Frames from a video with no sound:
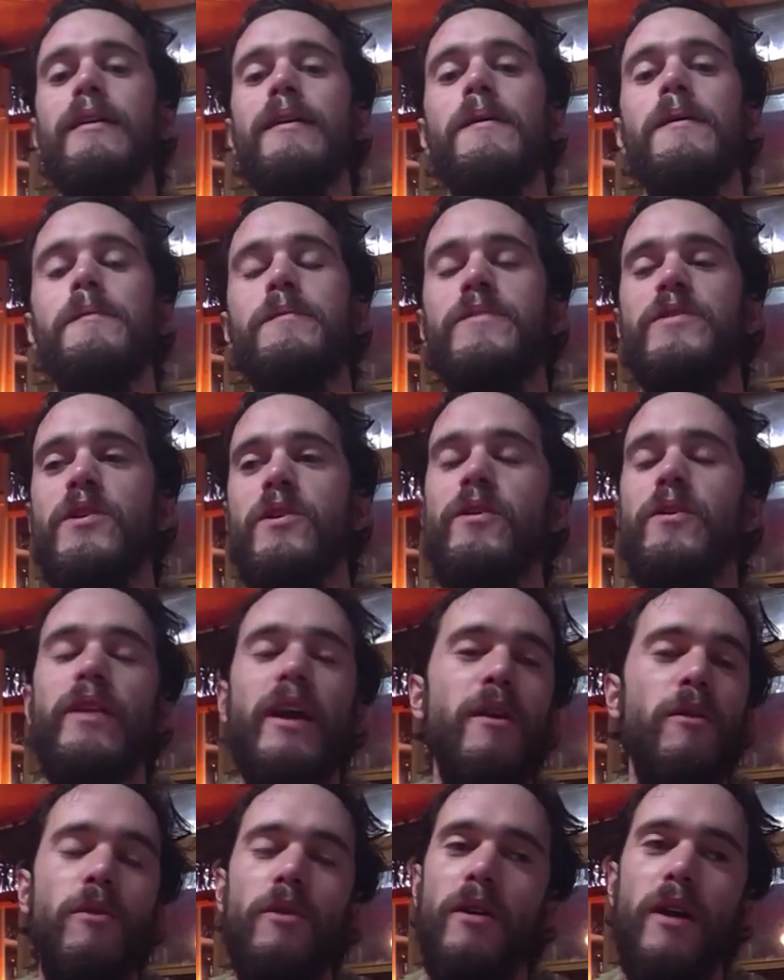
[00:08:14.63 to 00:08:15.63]
So they
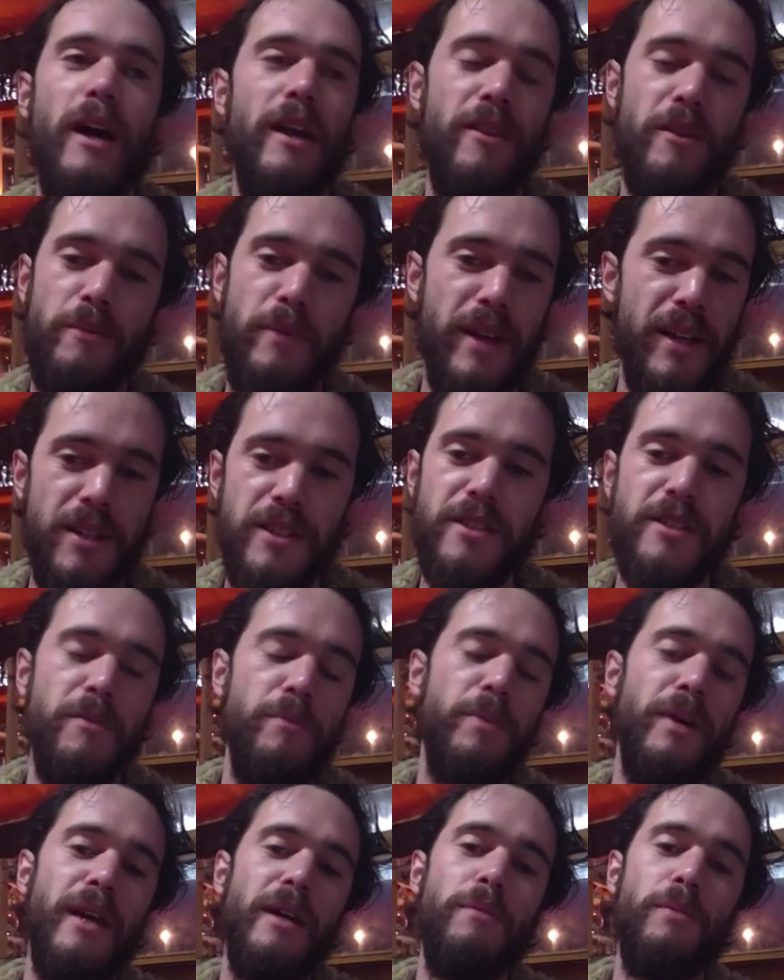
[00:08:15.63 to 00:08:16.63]
were either medicine
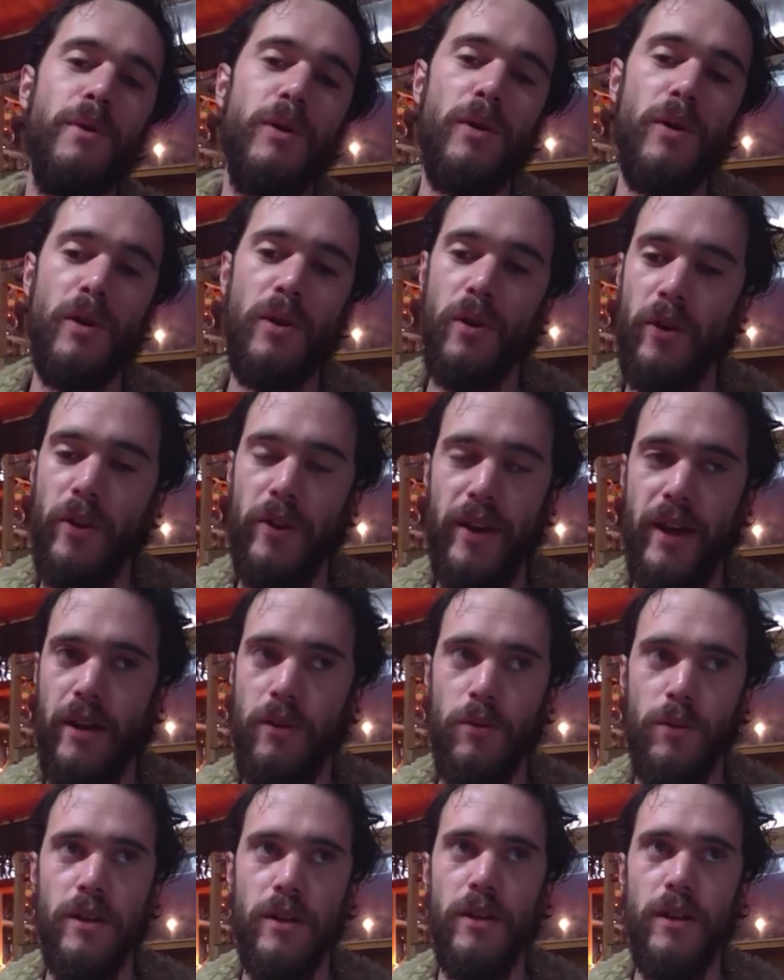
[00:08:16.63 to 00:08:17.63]
people or they
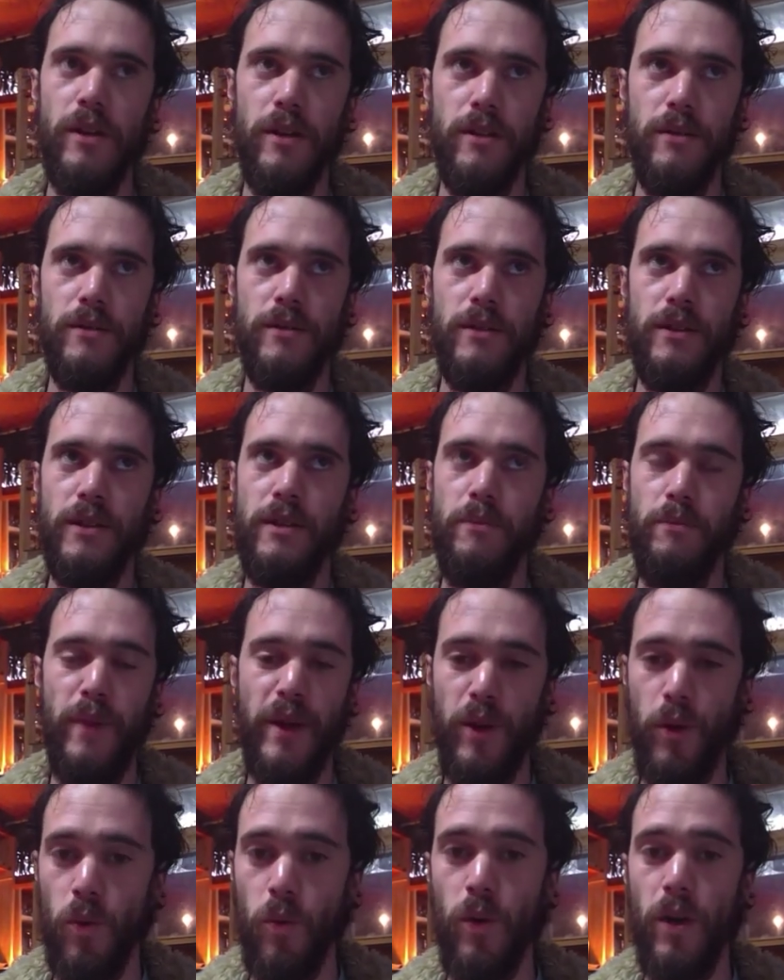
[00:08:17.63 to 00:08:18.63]
were metal
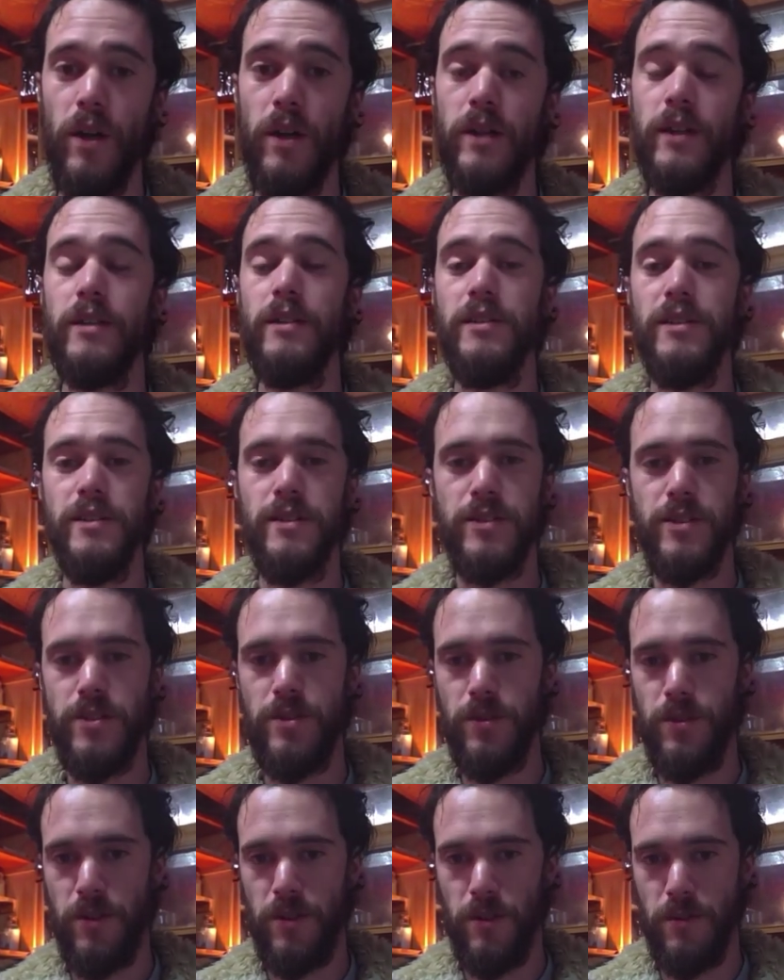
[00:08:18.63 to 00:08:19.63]
workers
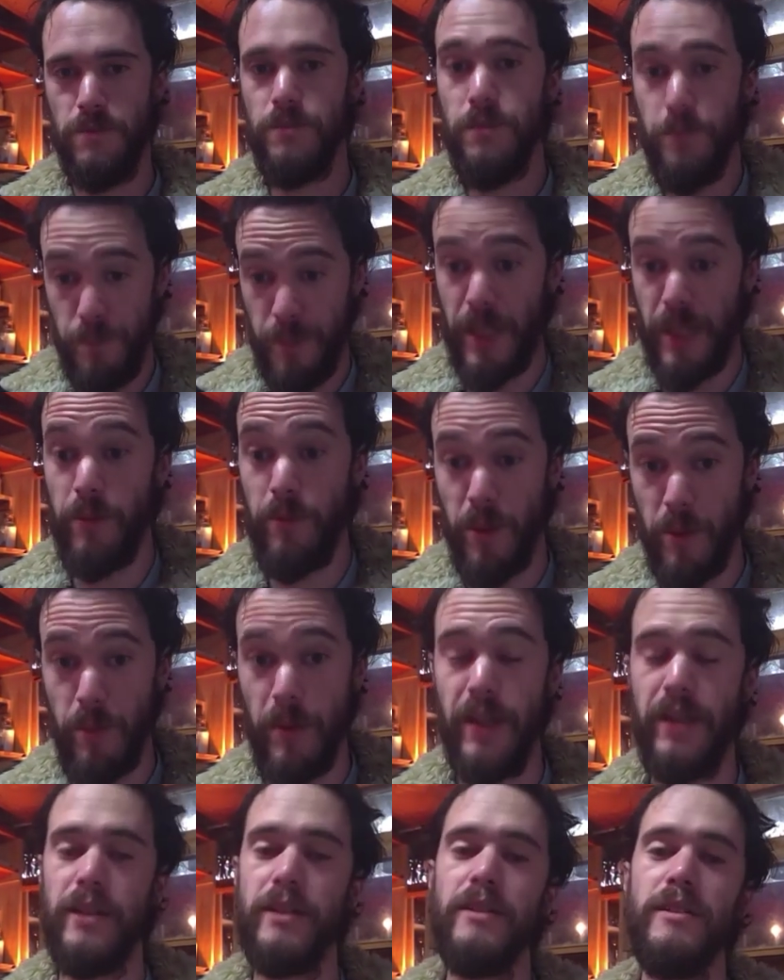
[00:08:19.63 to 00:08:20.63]
or pigment
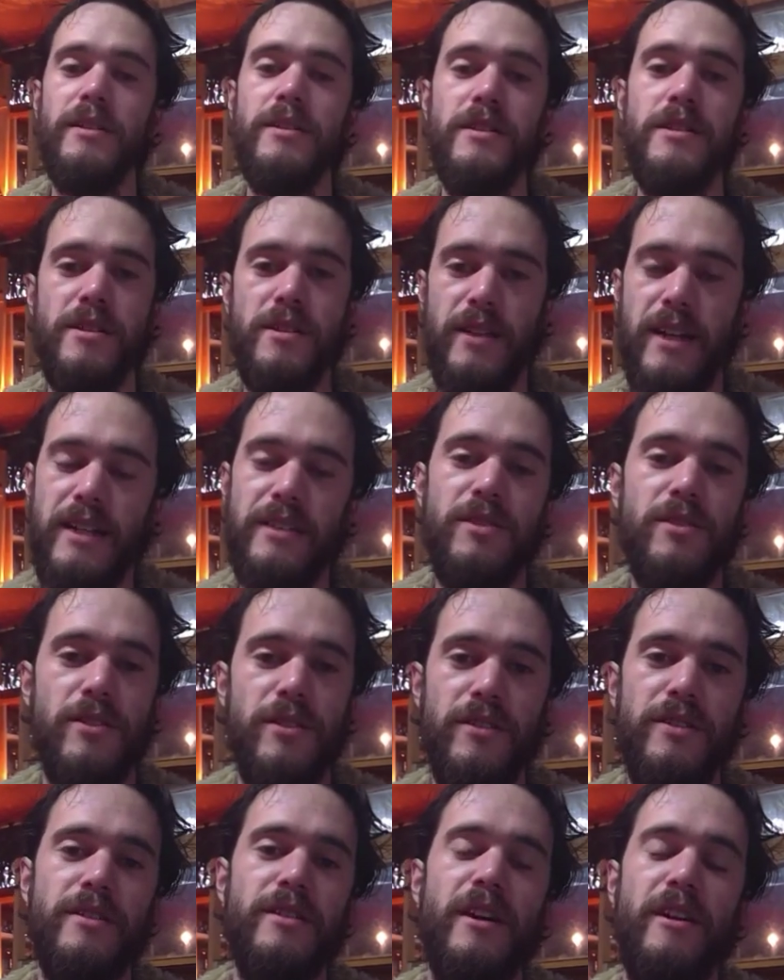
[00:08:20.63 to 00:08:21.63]
makers and that sort of
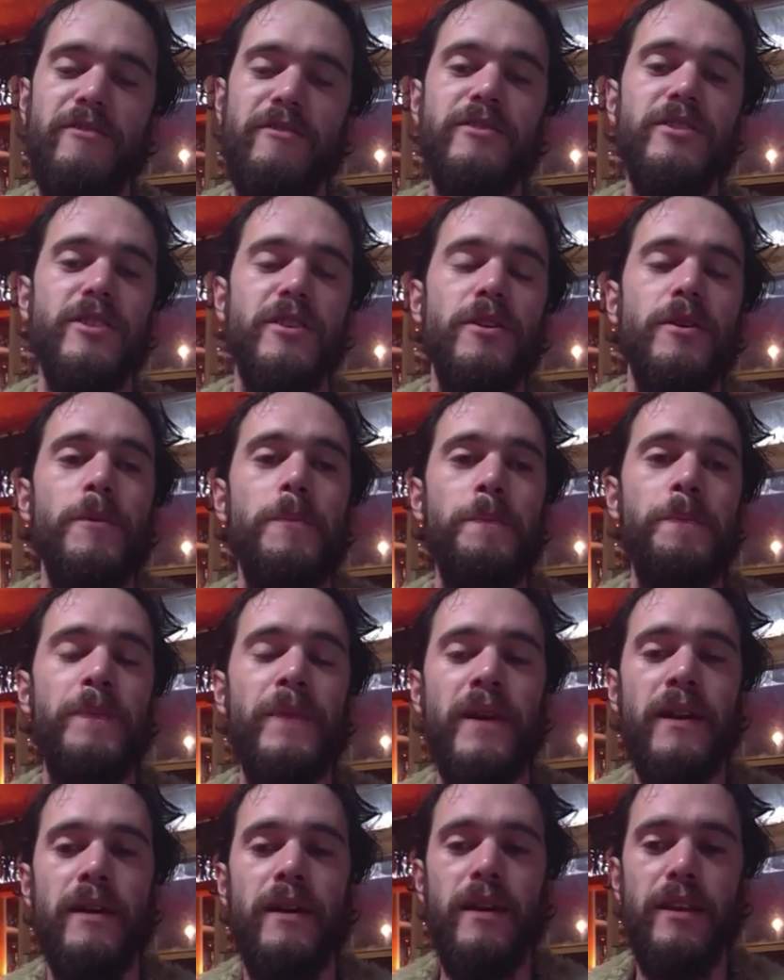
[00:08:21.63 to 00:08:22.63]
stuff. So
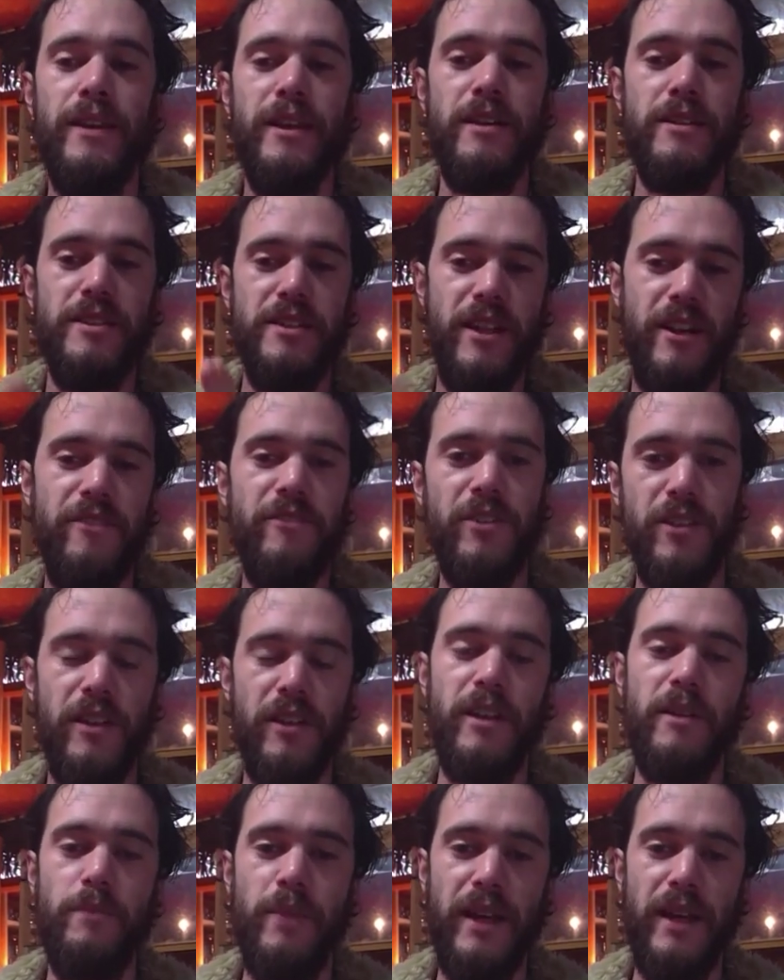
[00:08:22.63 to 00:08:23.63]
there's definitely
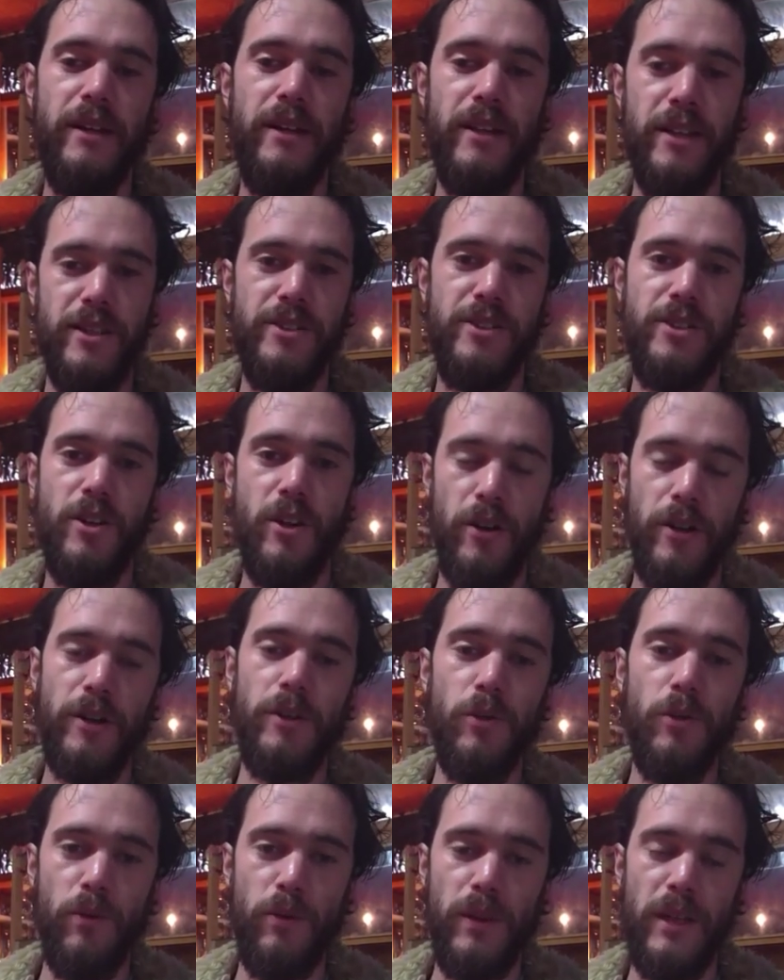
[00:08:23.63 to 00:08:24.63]
been a historical
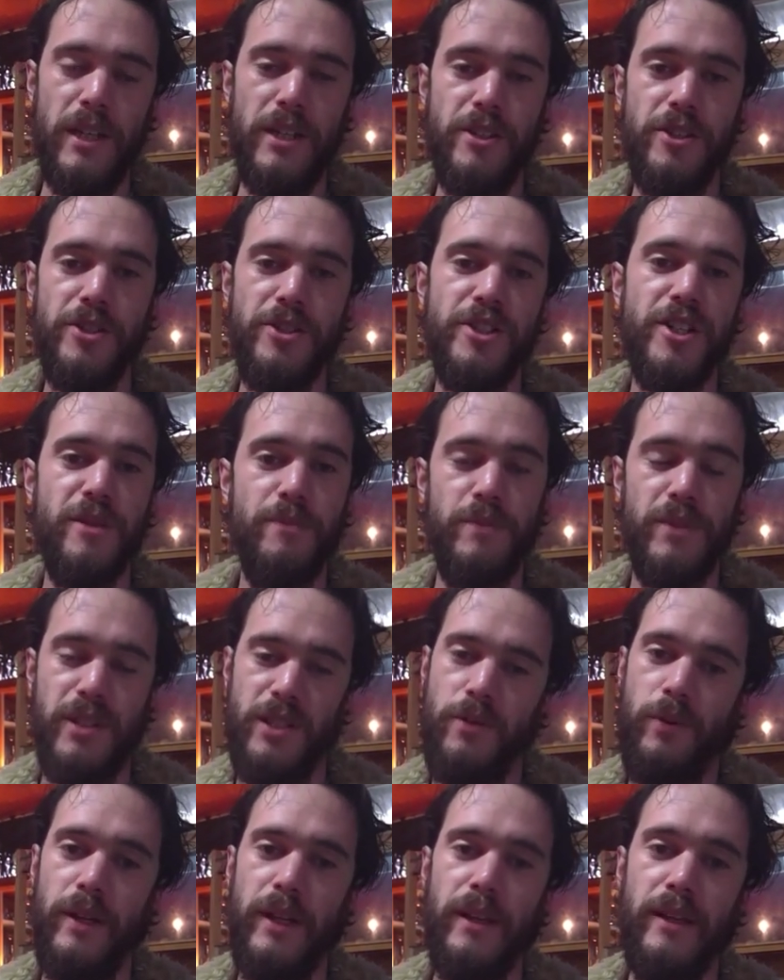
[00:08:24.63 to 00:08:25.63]
relationship
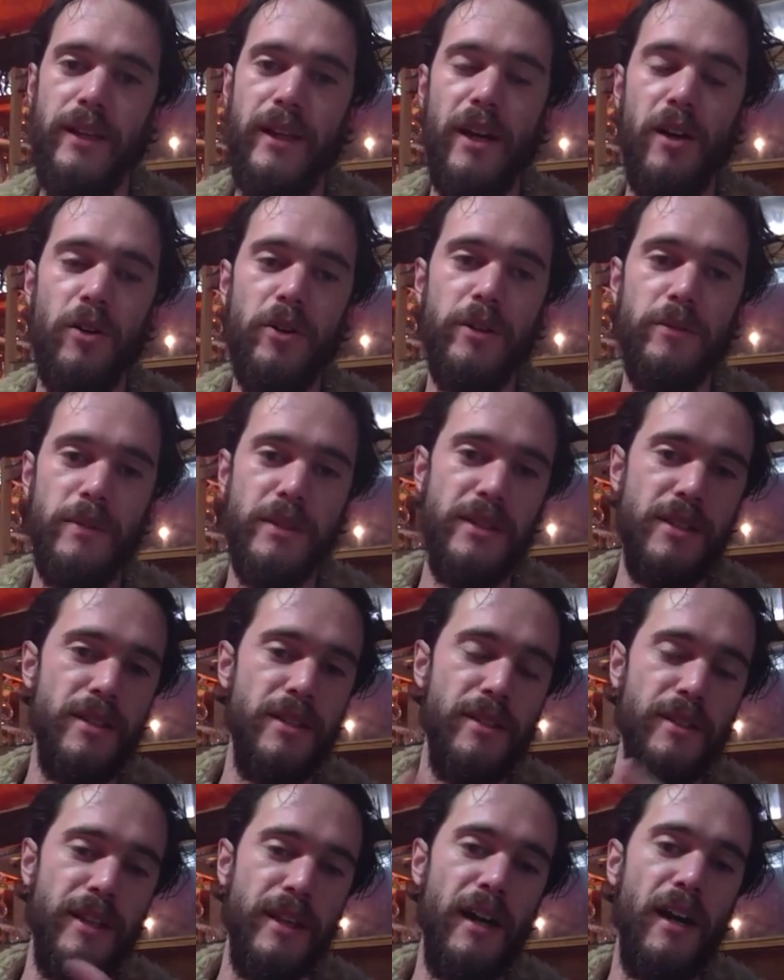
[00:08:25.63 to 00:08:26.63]
between the alchemist and
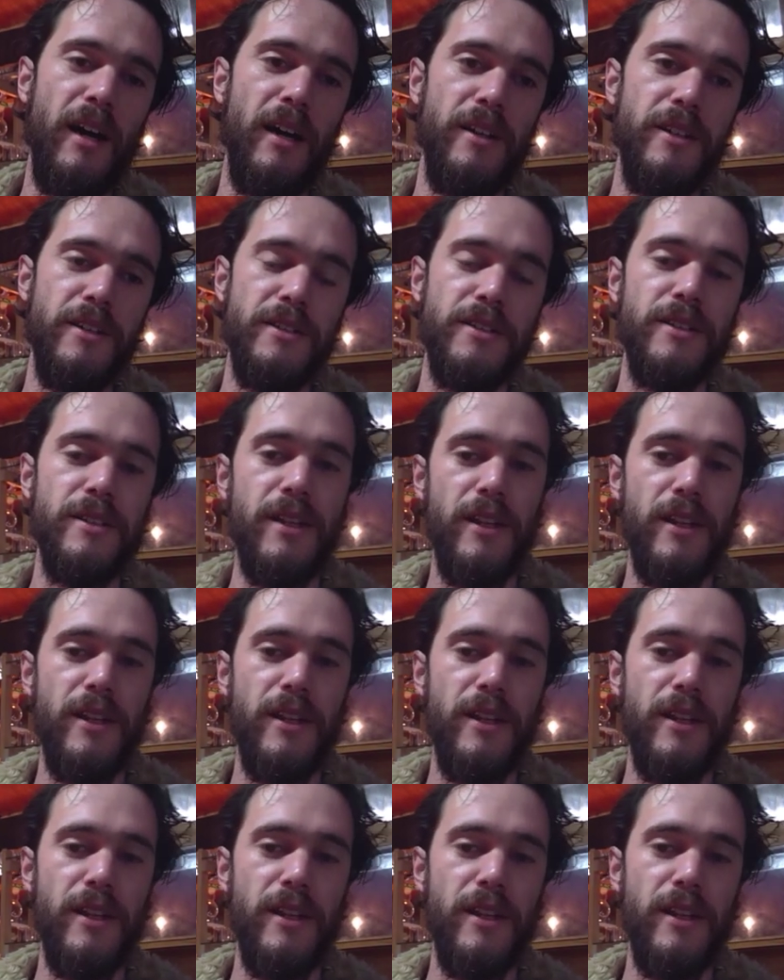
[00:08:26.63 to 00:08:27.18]
the artist.